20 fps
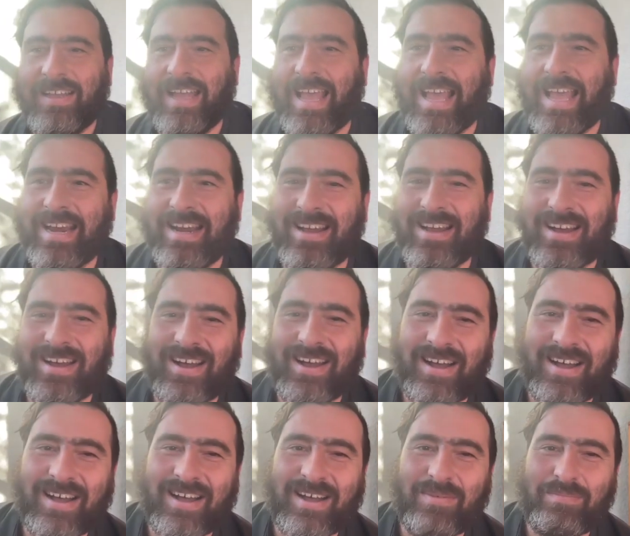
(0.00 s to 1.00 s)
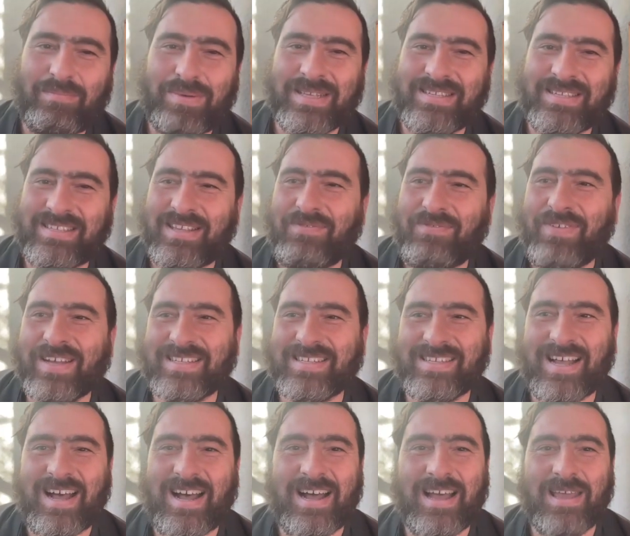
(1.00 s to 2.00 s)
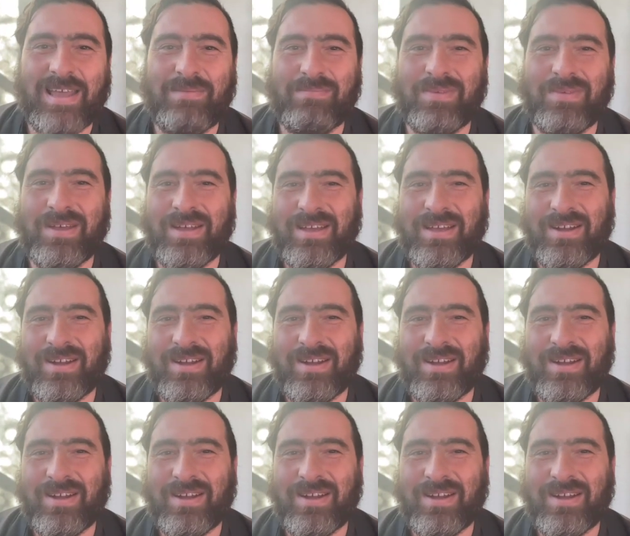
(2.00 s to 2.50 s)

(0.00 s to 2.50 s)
and a, a Pacific time